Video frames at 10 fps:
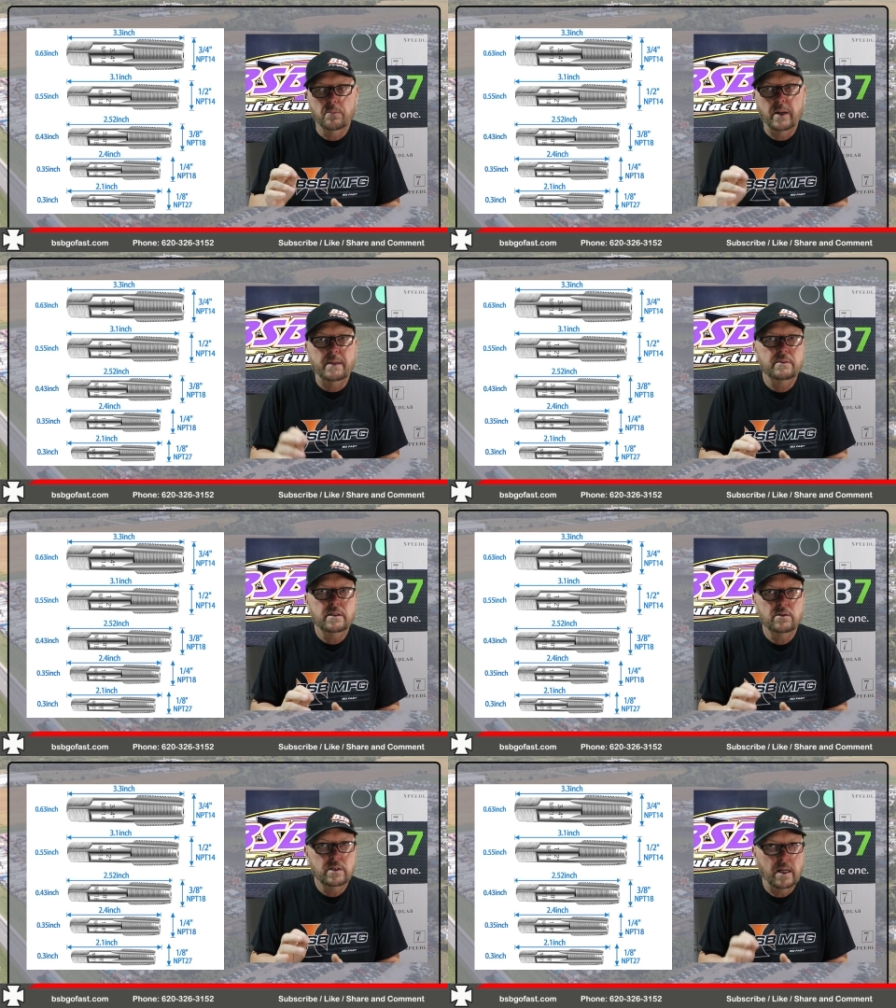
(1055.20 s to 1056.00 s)
pipe
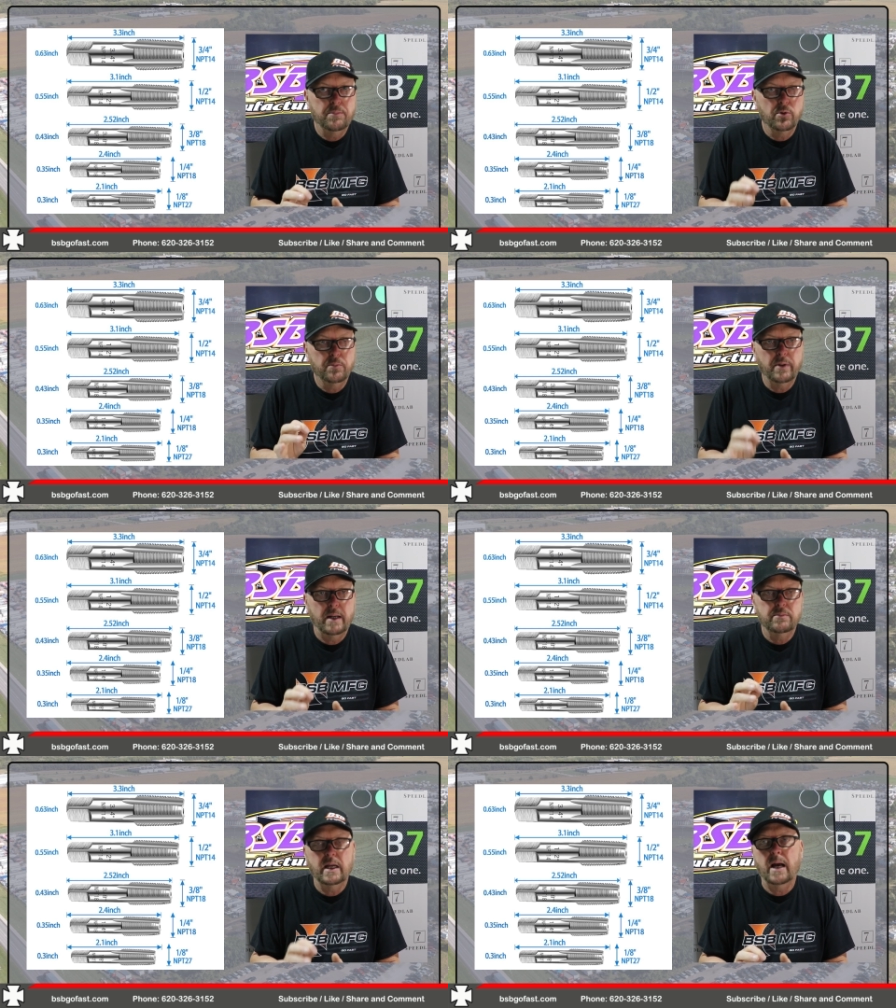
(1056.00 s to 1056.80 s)
tapered
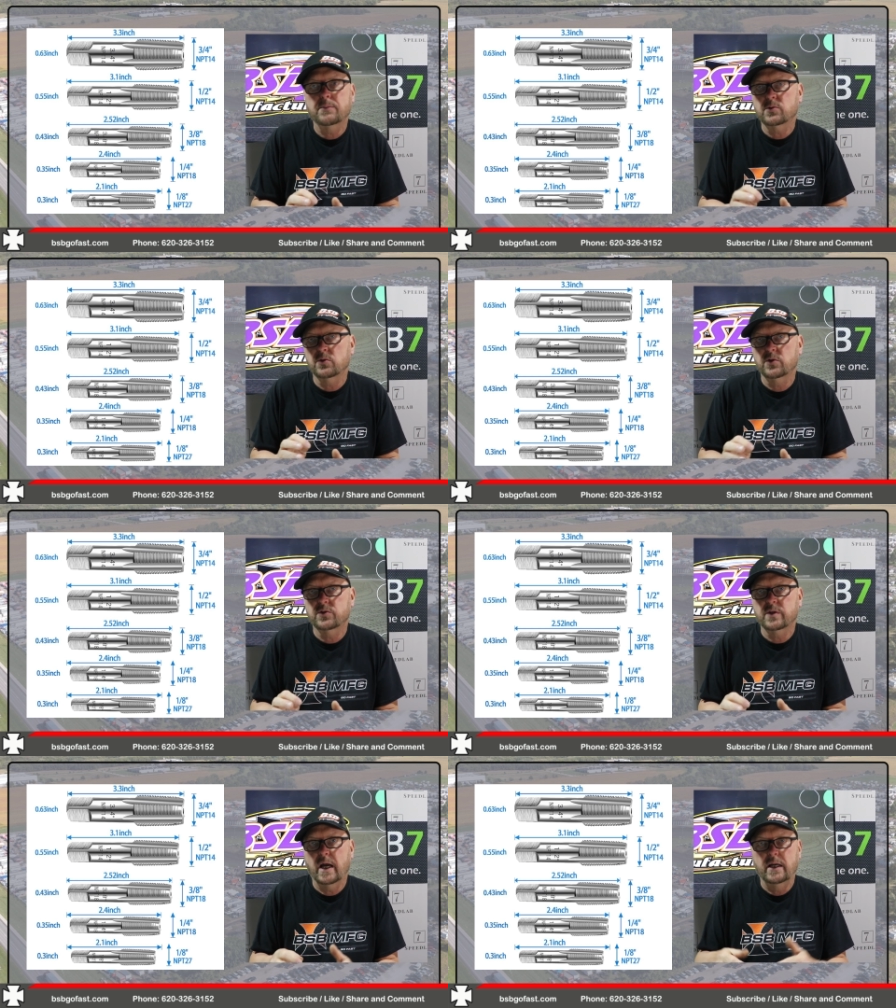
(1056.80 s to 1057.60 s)
pipe taps are
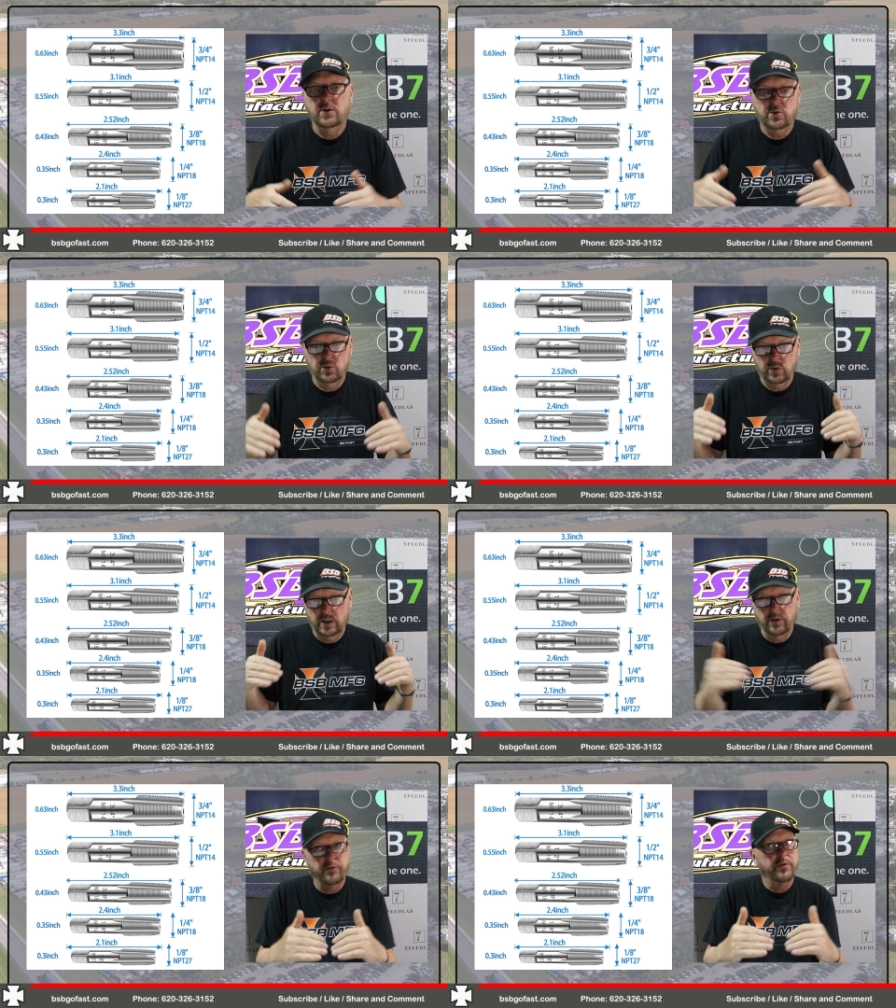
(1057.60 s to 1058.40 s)
designed to
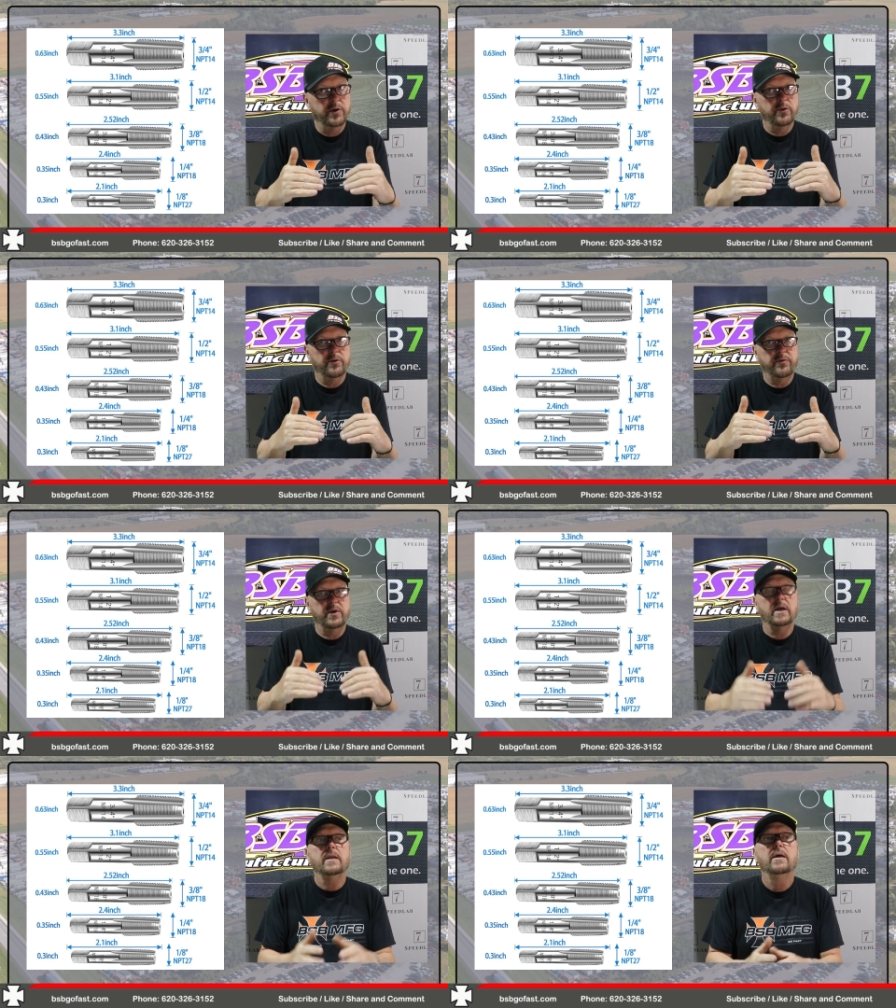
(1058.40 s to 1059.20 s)
interfere the
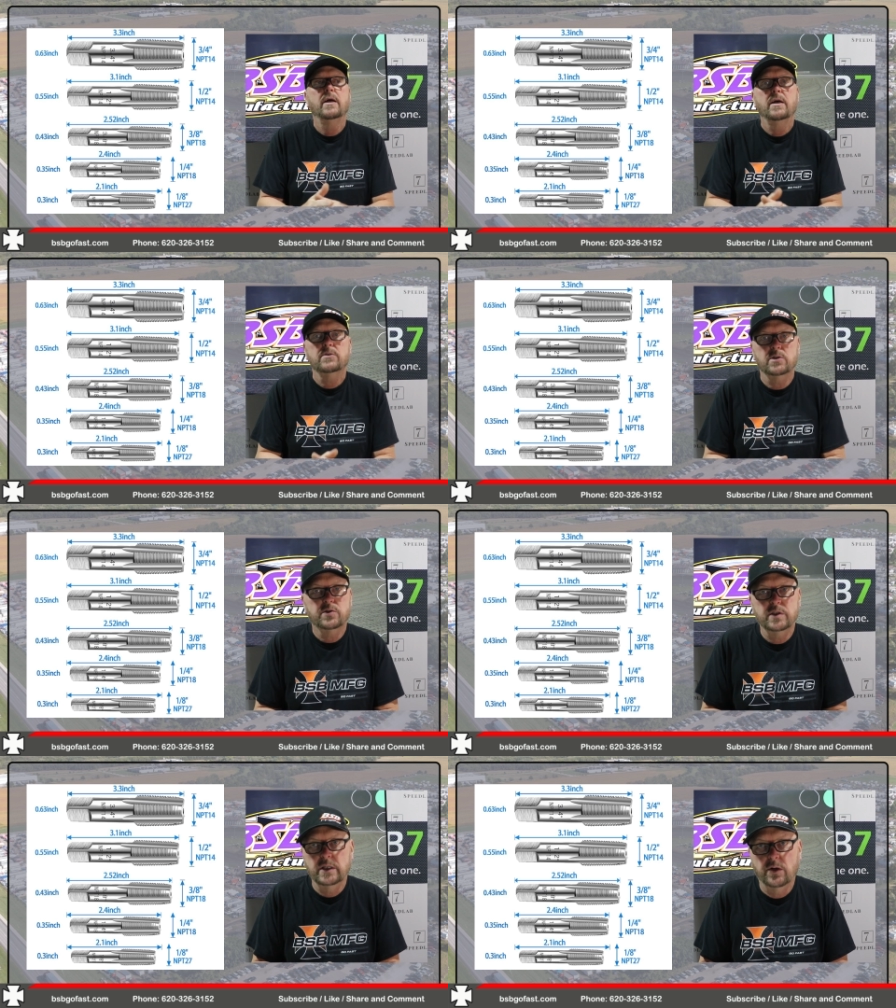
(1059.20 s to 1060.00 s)
fit to
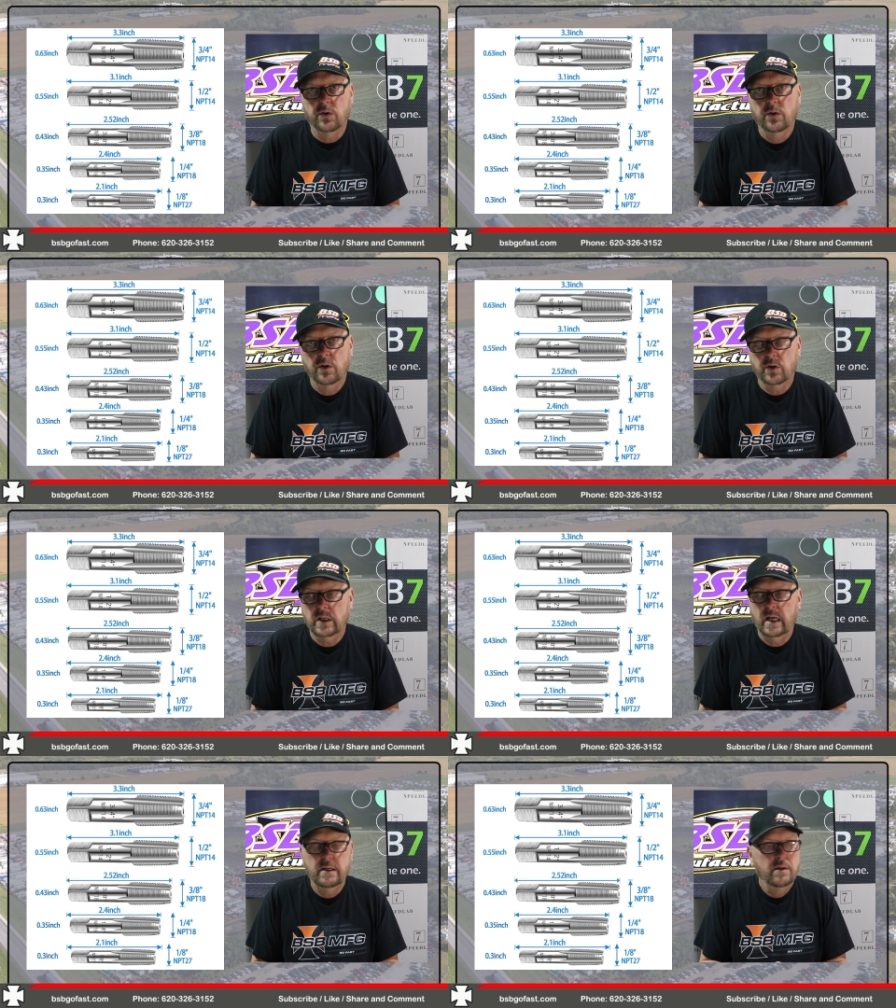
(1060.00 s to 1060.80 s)
seal,
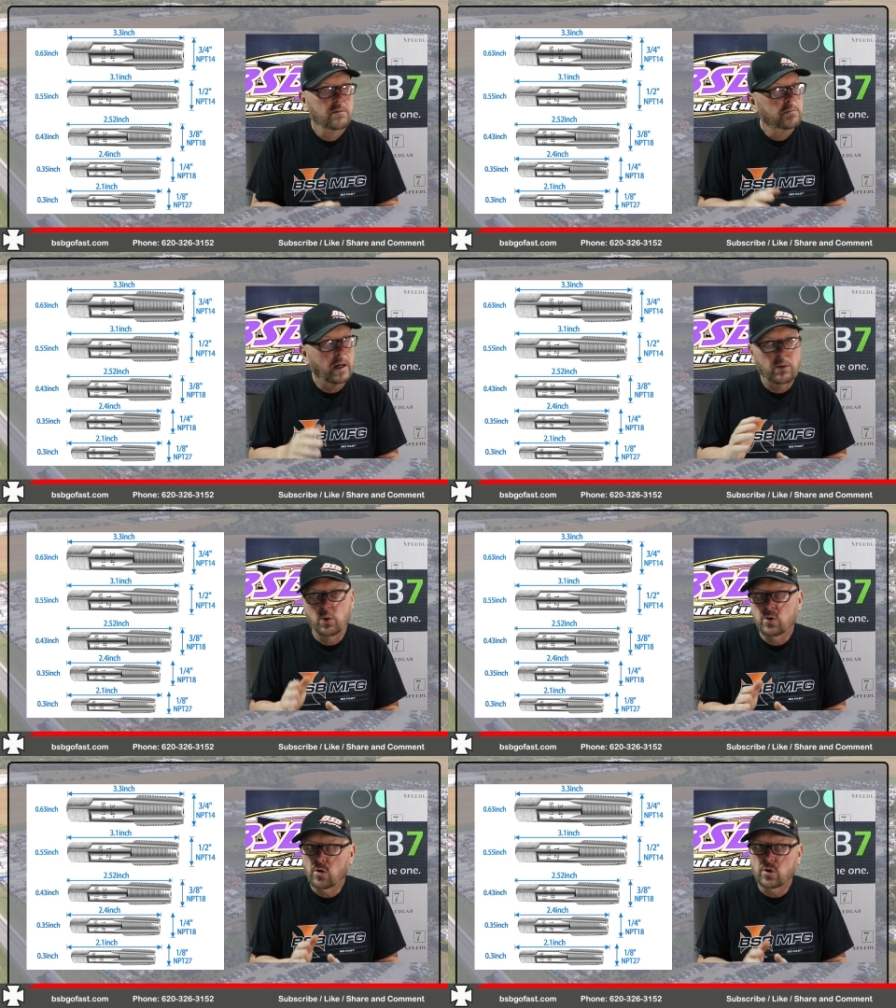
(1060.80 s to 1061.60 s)
okay? Probably
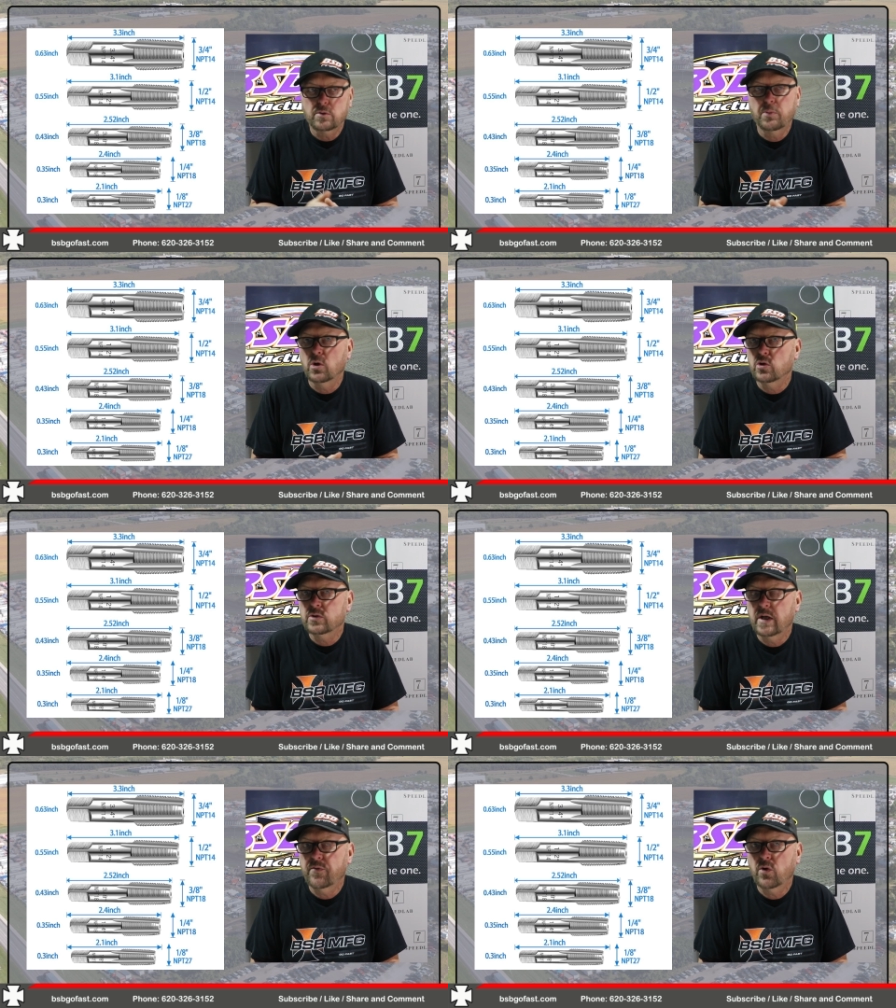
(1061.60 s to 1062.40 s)
wouldn't hurt to put a little
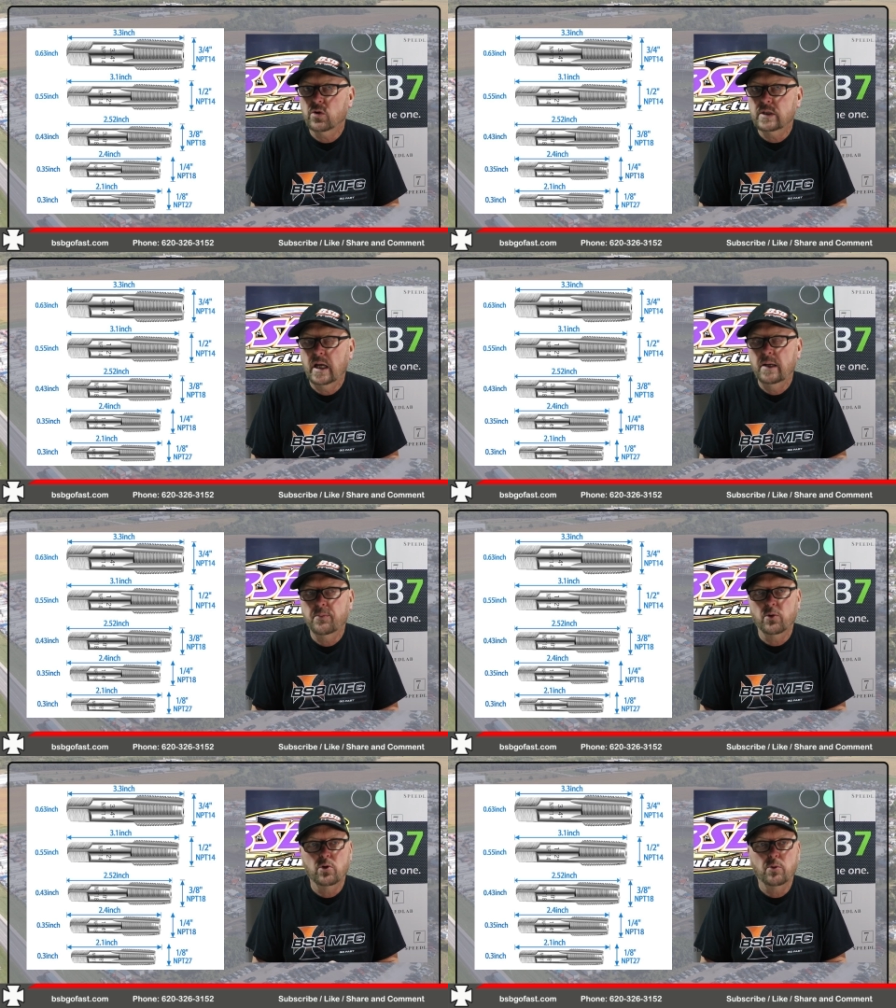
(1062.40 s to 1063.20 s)
Teflon tape or a